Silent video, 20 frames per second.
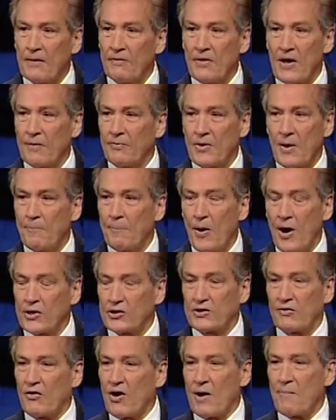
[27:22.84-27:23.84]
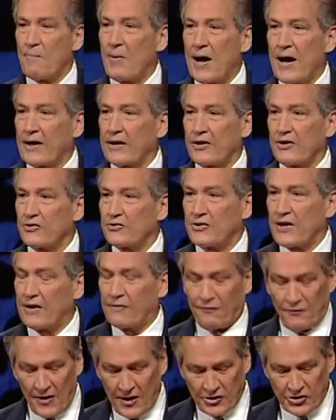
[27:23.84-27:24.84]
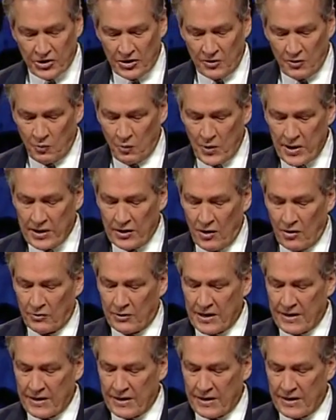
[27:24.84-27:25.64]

there, there are parts of our bodies that function, we don't